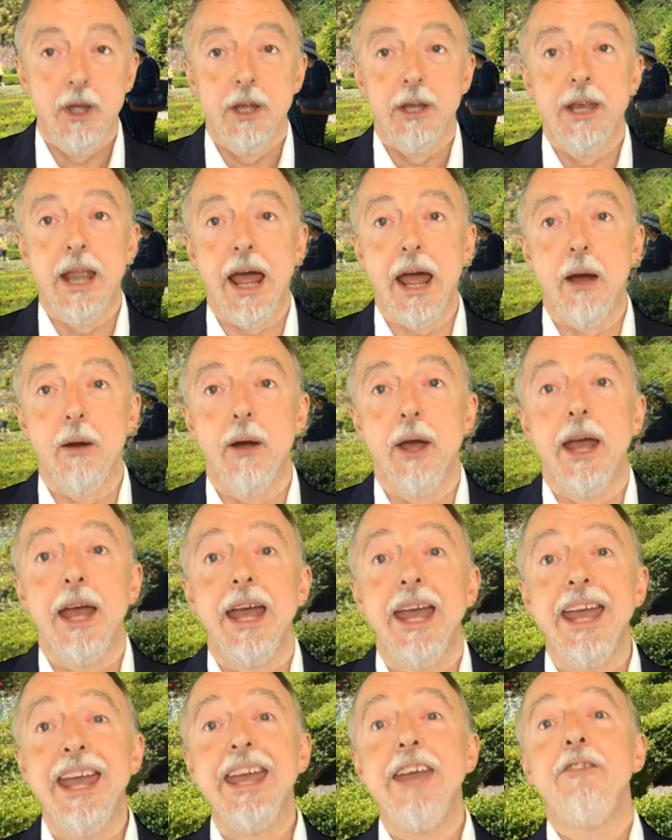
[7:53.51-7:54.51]
Now,
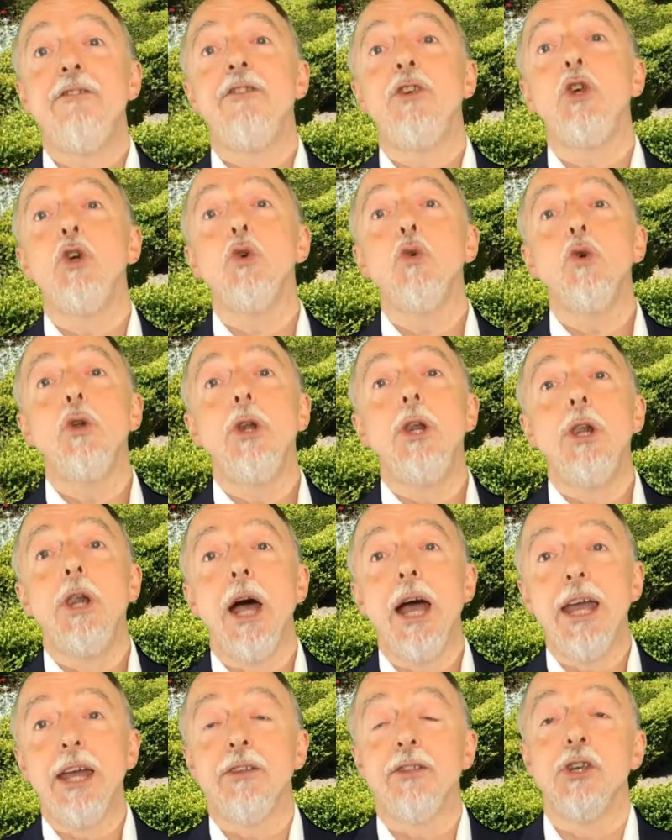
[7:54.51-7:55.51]
if you
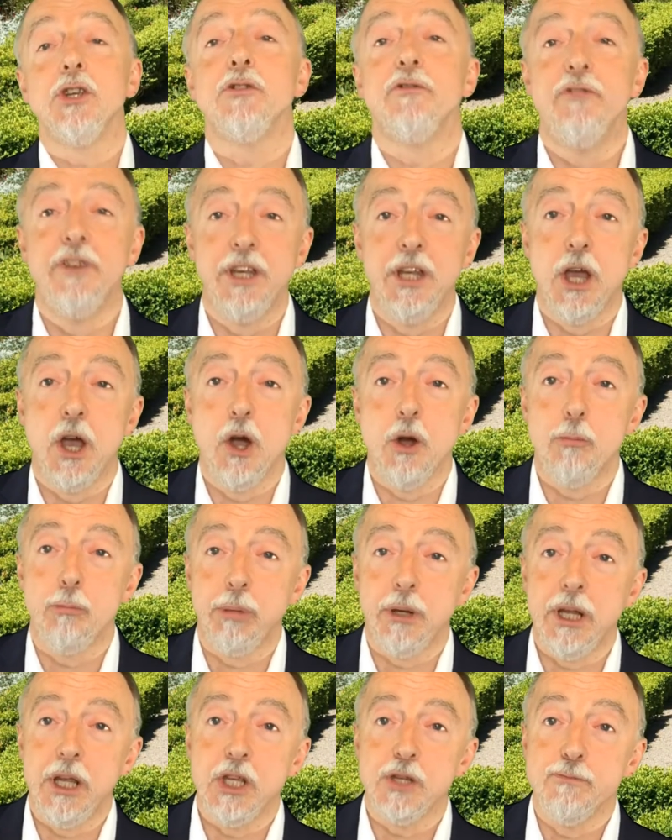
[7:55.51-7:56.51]
like this video,
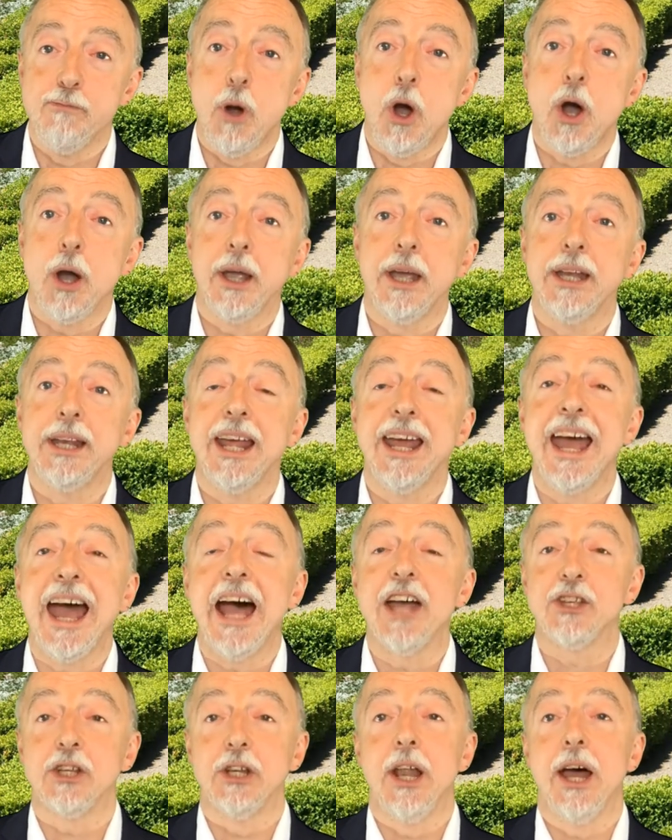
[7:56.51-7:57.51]
please mark it
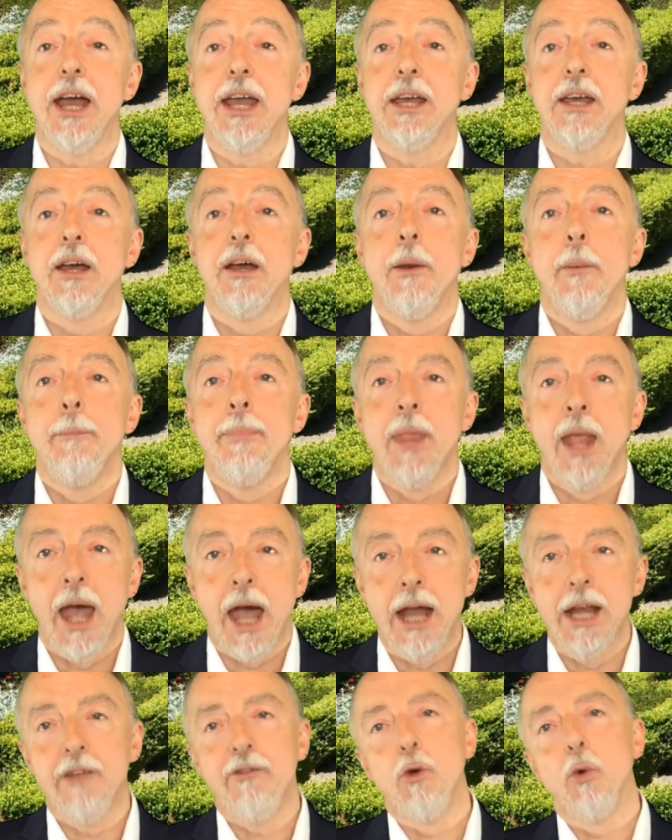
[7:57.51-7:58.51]
as a like,
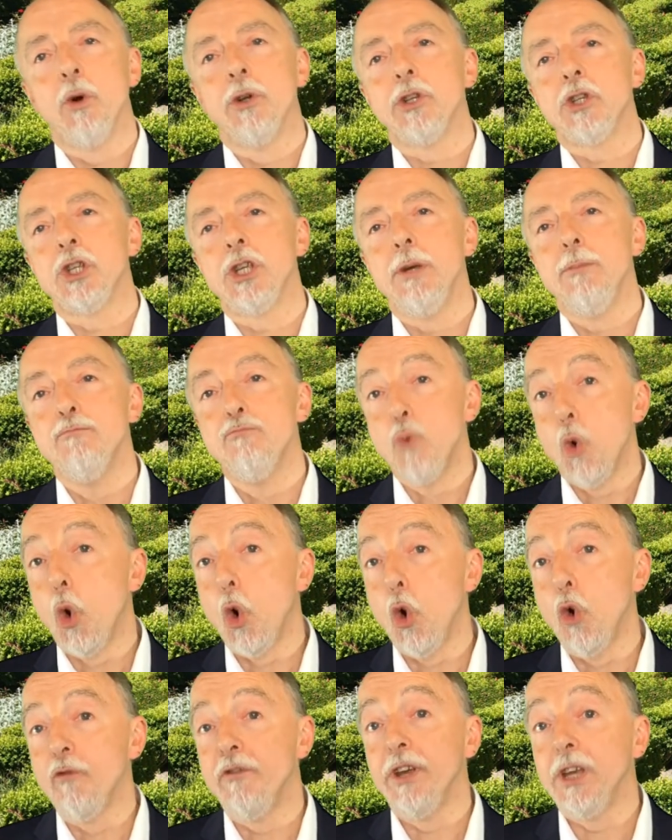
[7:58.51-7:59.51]
and if you want to see
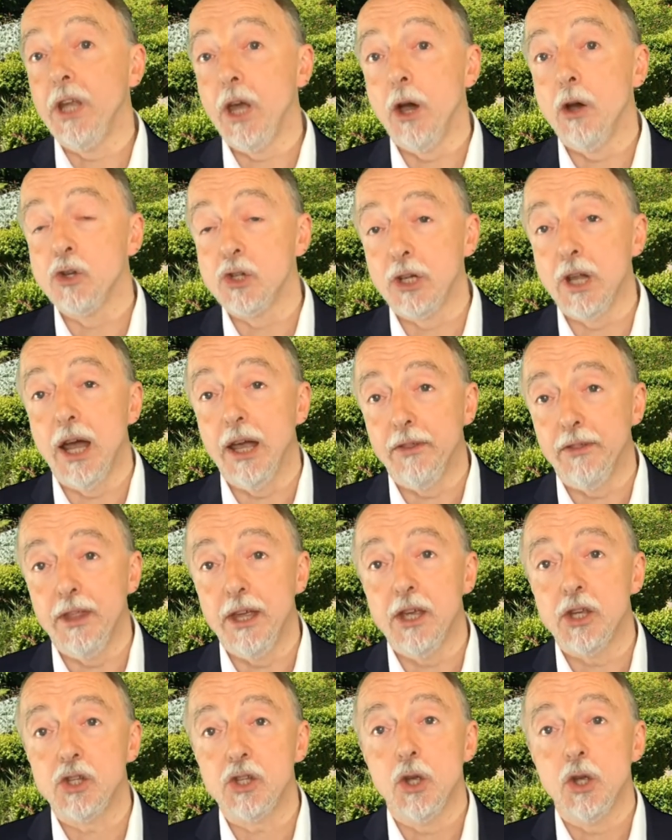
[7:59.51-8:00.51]
more videos like
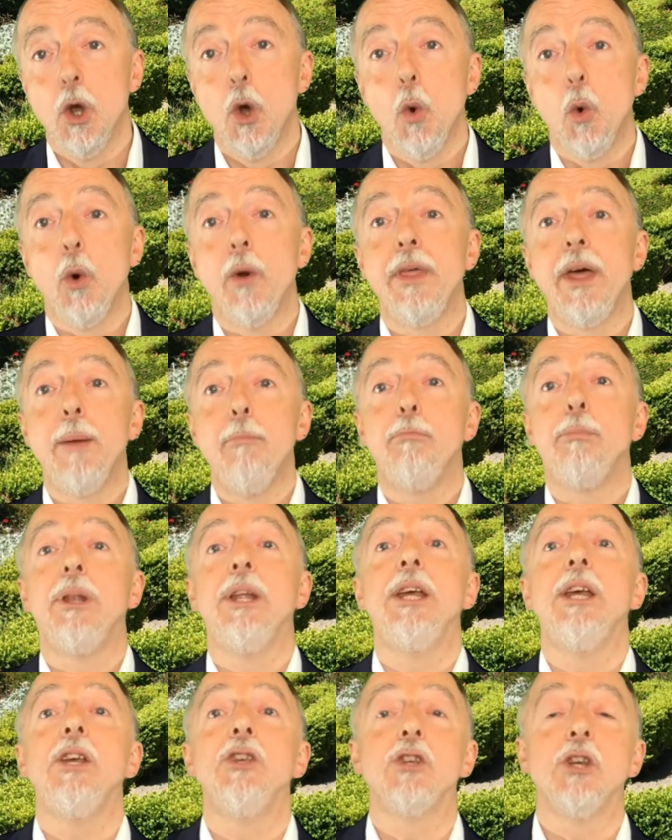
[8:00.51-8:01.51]
this, well then
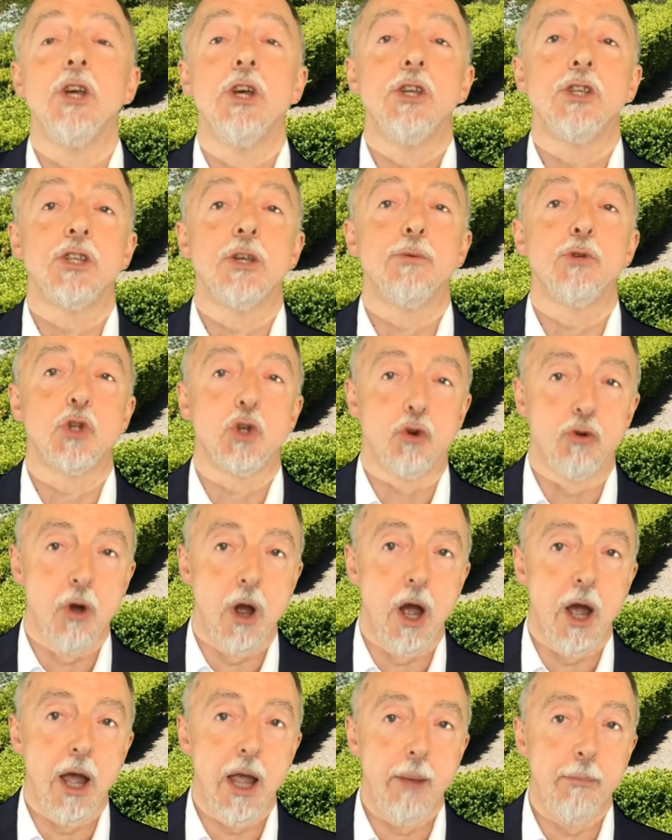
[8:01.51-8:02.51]
please
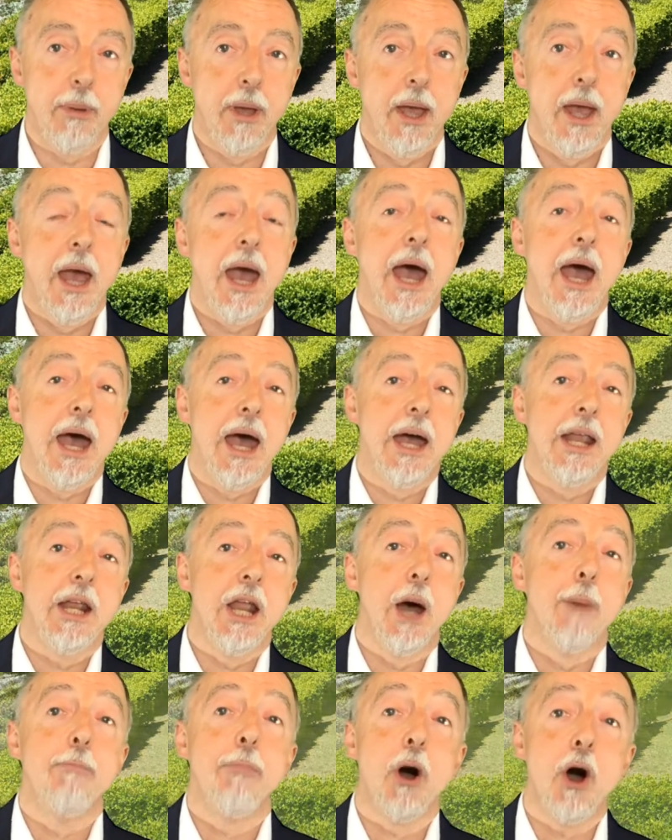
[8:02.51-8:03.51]
subscribe. And
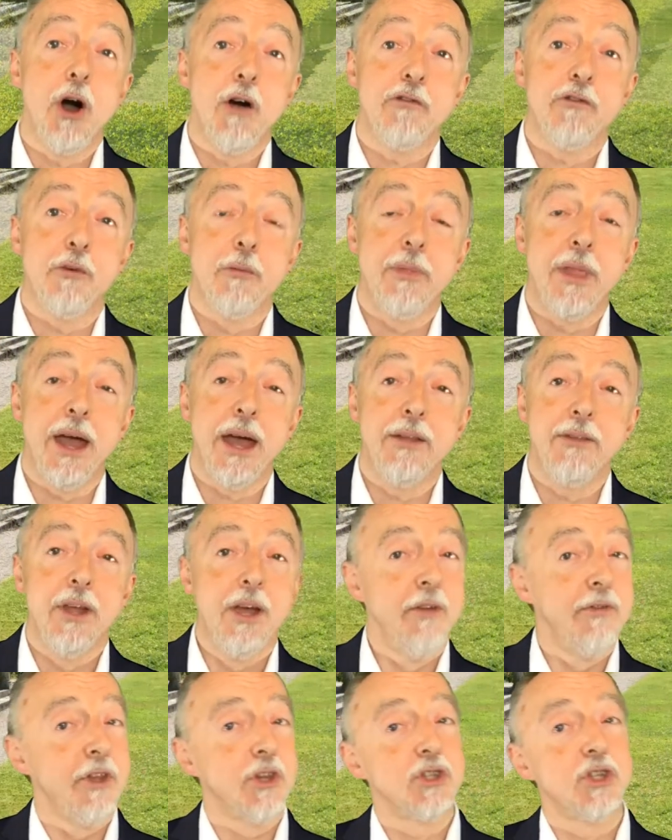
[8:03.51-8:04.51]
apart from that,
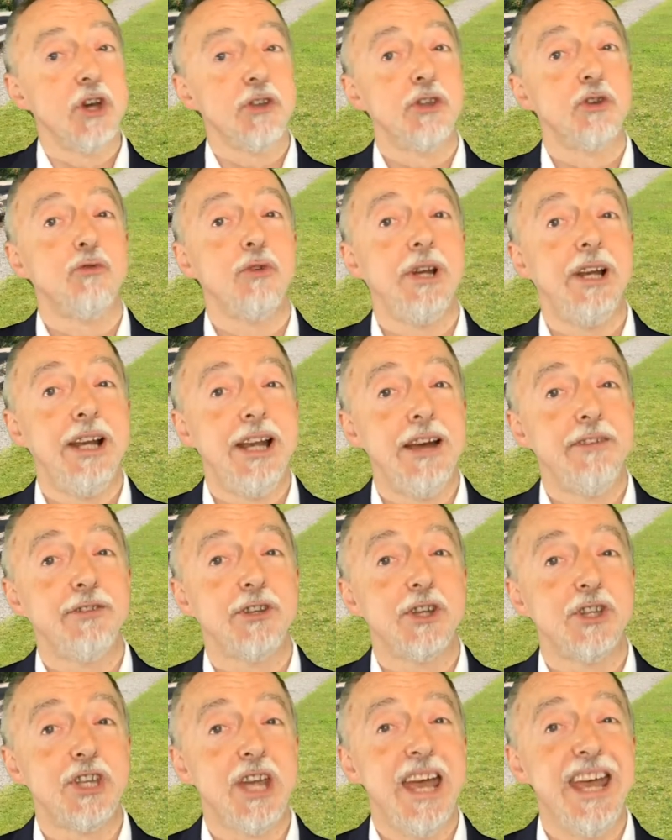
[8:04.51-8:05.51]
there's nothing really left to
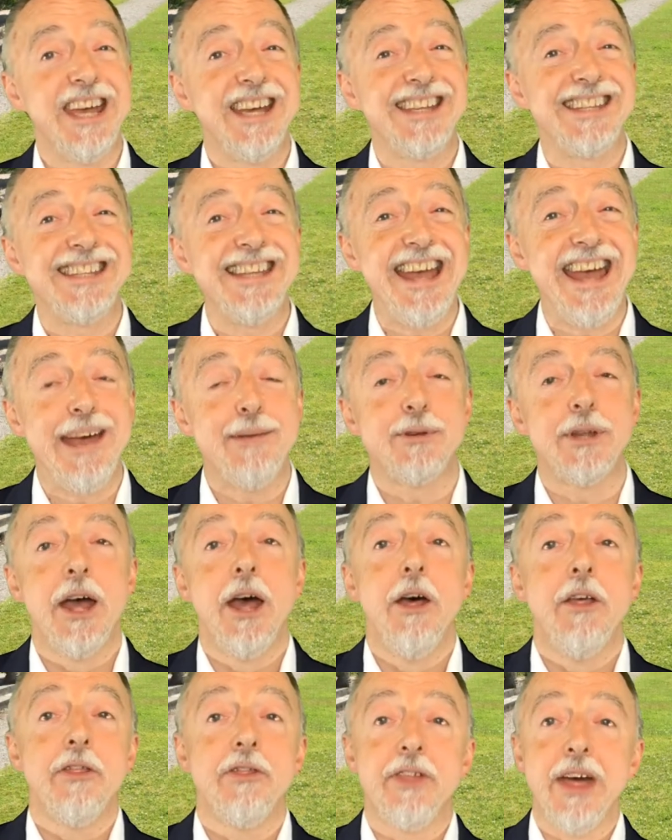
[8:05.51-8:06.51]
say except
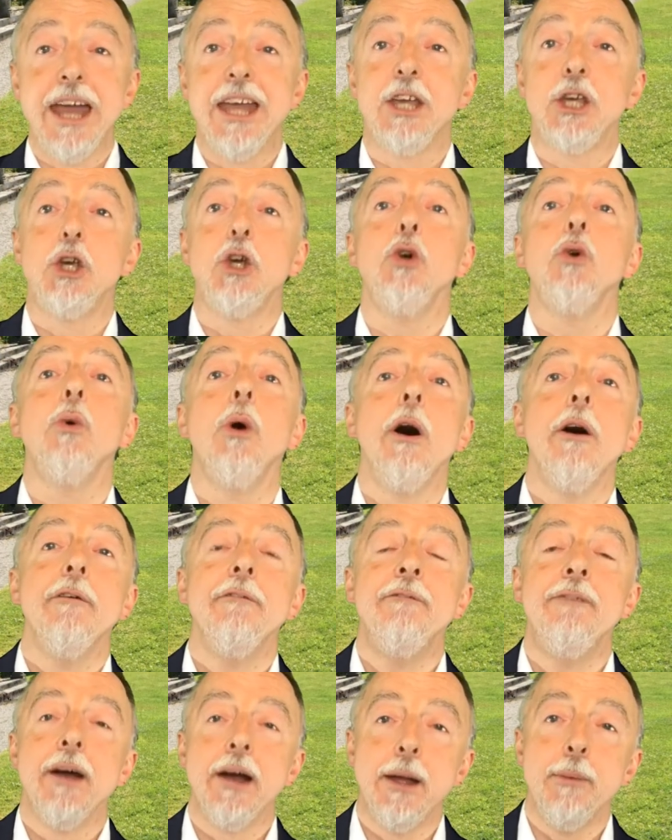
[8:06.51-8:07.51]
thank you
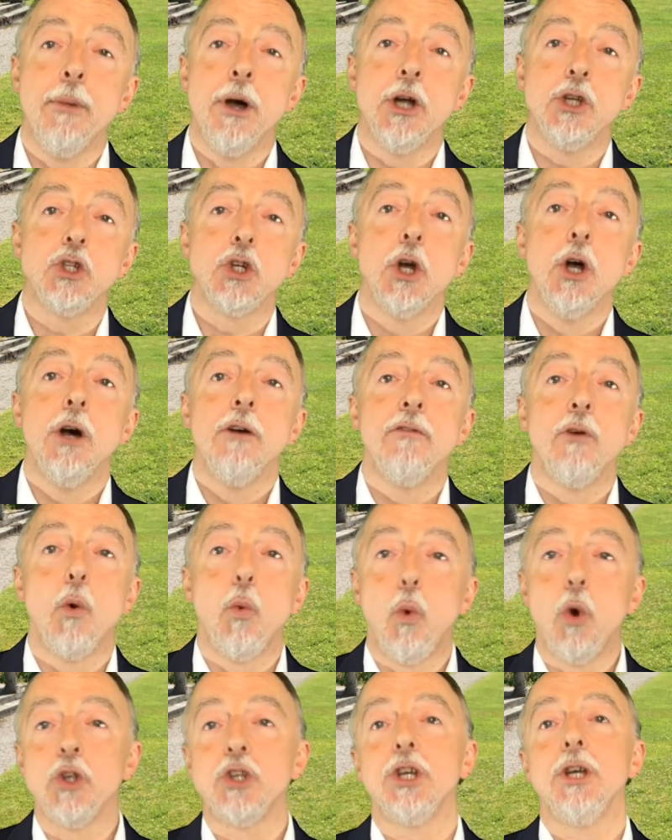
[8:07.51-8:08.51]
very much for
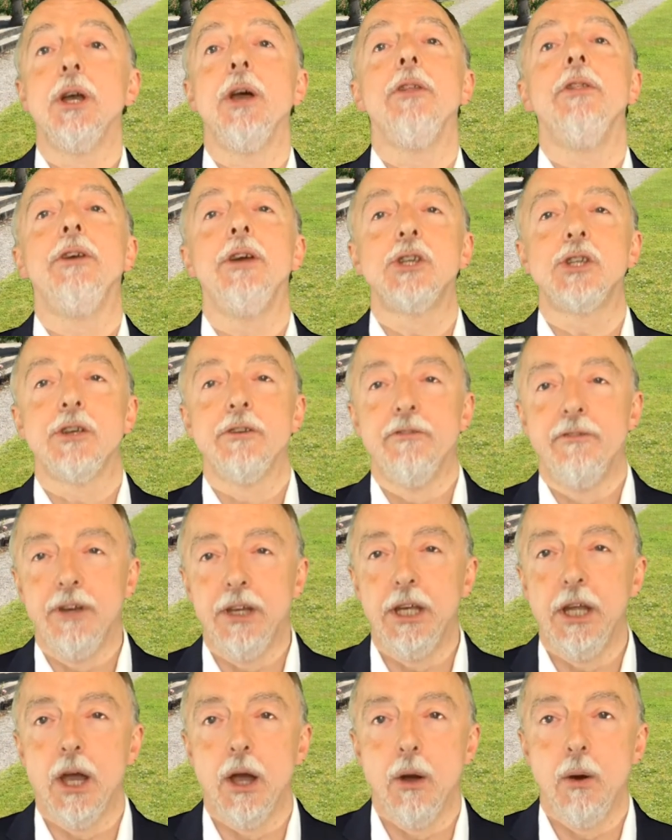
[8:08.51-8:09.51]
watching this
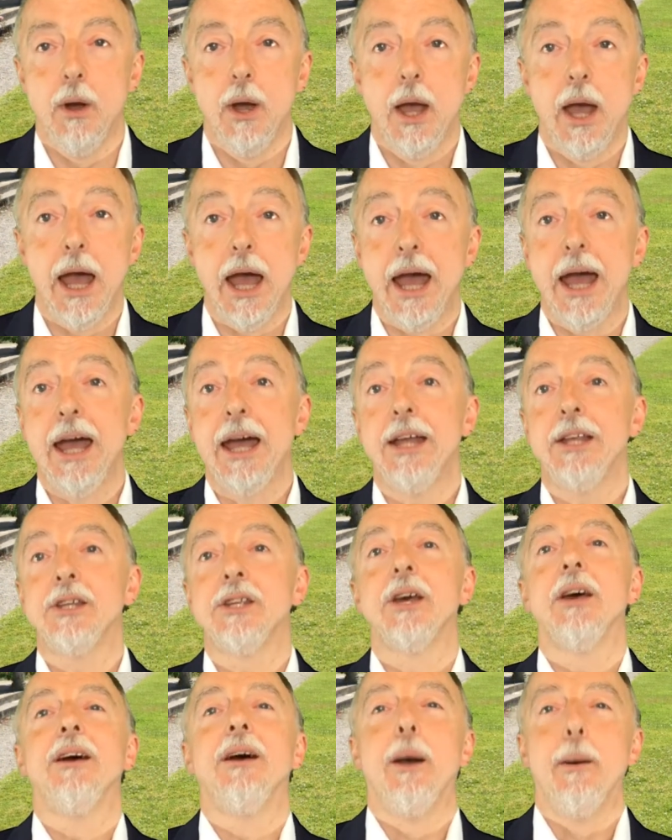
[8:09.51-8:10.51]
video, and
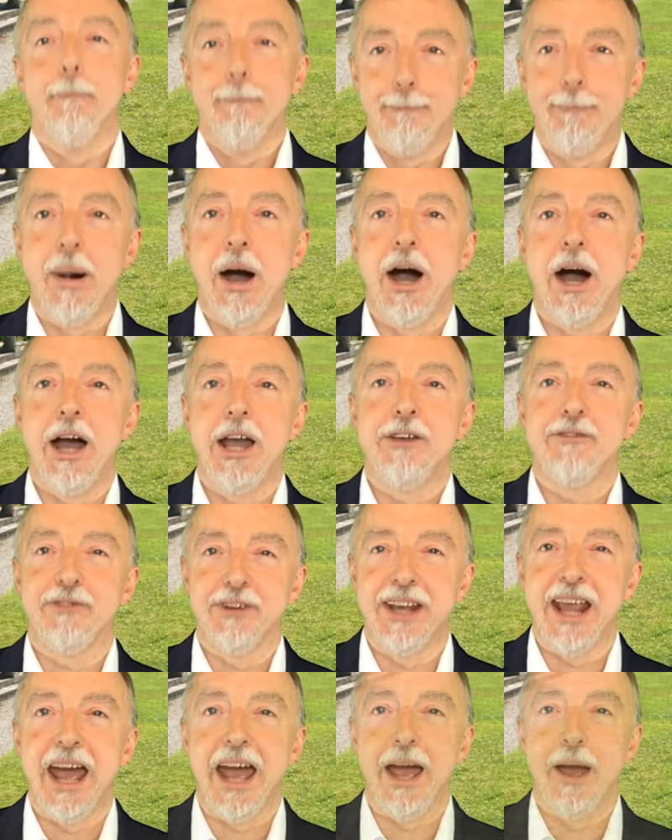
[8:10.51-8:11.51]
bye for
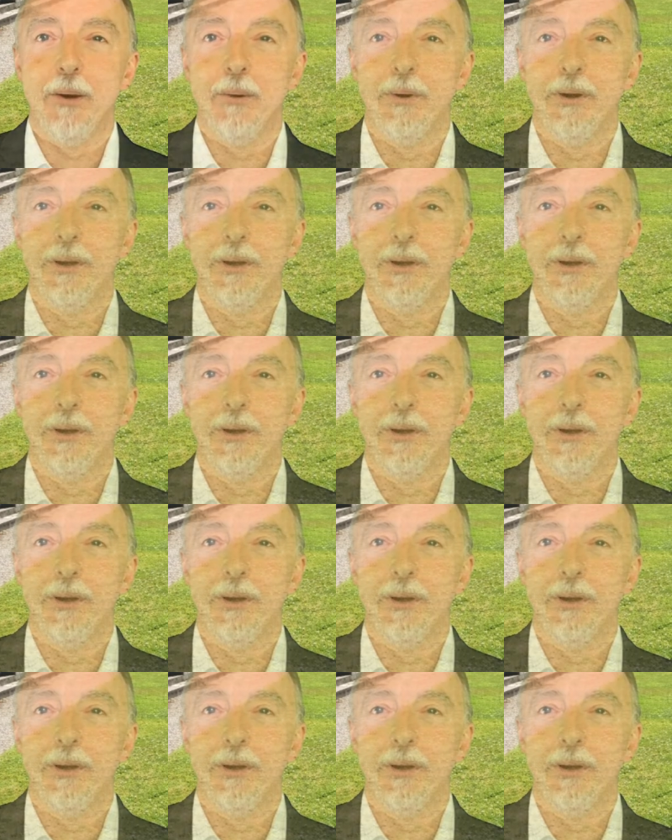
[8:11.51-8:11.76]
now.